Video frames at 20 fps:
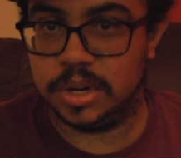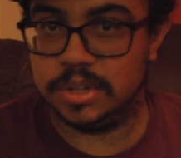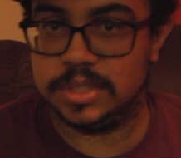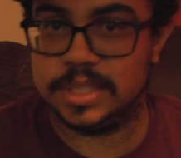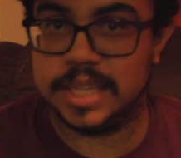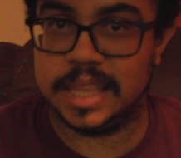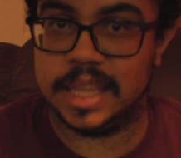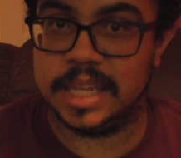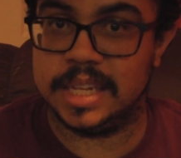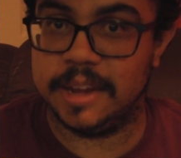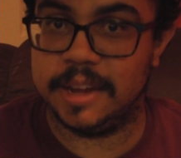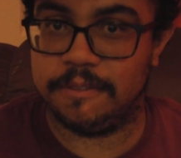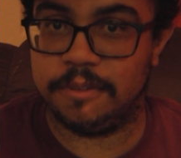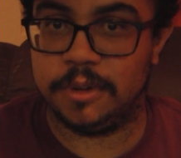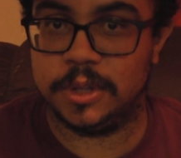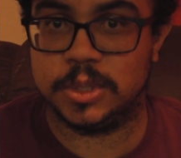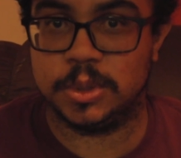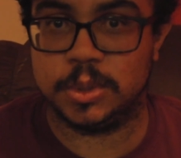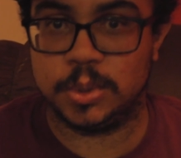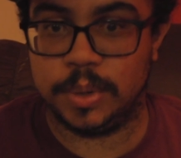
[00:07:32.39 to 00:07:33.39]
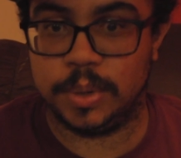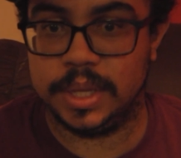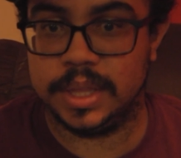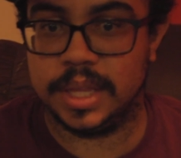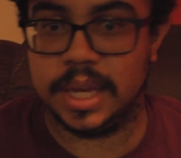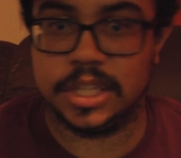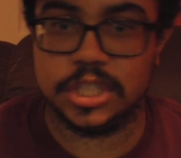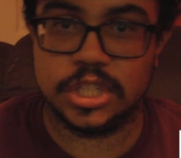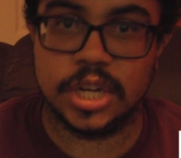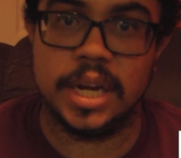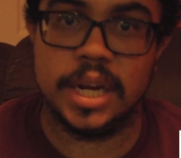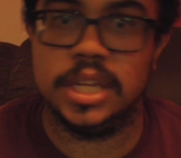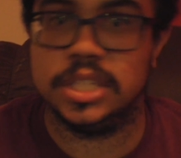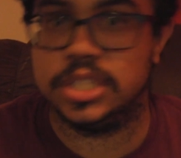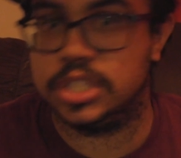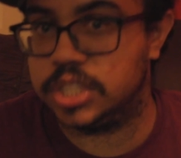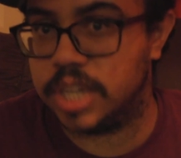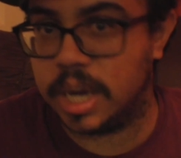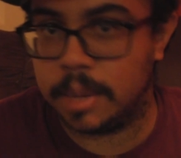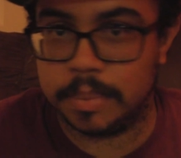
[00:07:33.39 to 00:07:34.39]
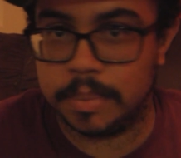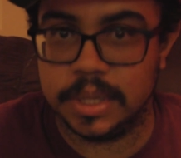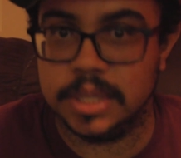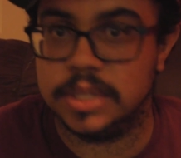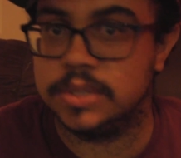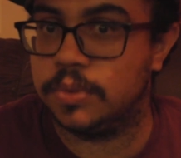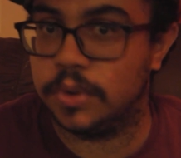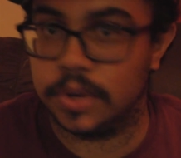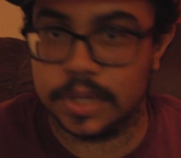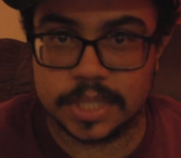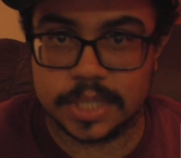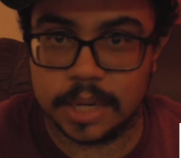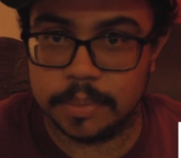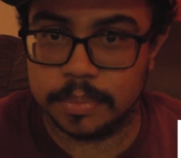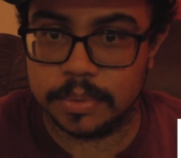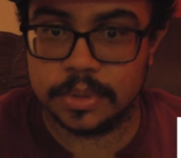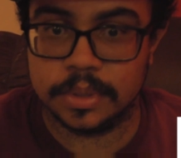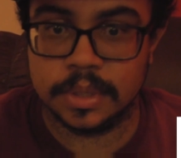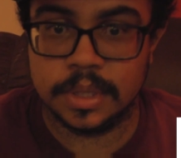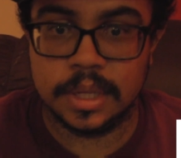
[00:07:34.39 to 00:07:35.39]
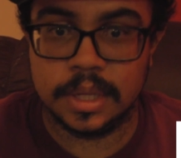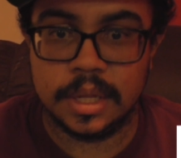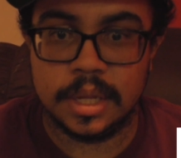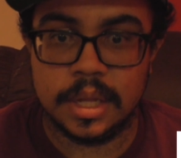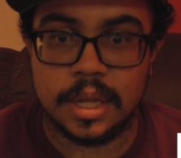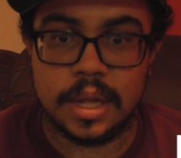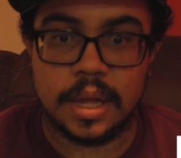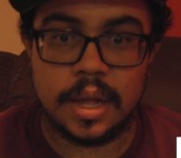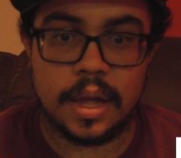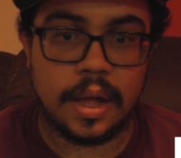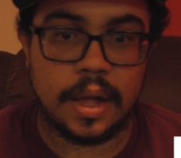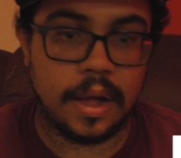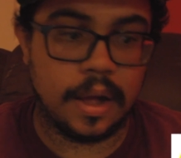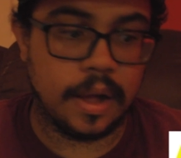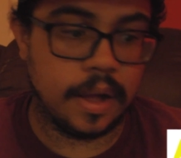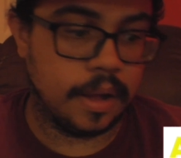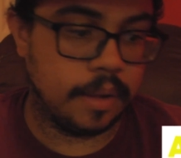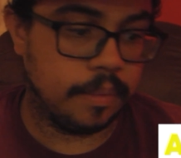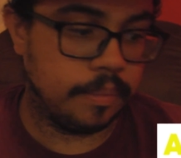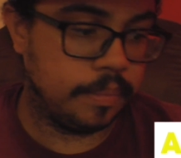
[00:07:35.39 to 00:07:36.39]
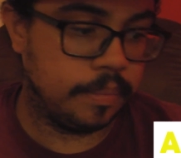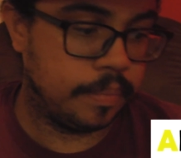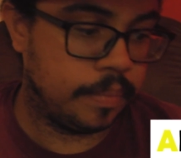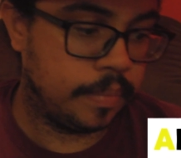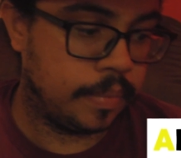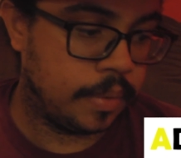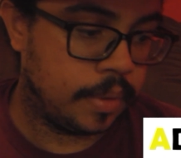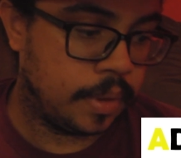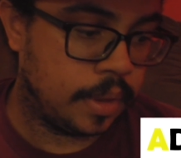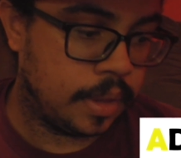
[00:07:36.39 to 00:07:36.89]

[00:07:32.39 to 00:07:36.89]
understand the difference between like Chinese and Japanese, for example. But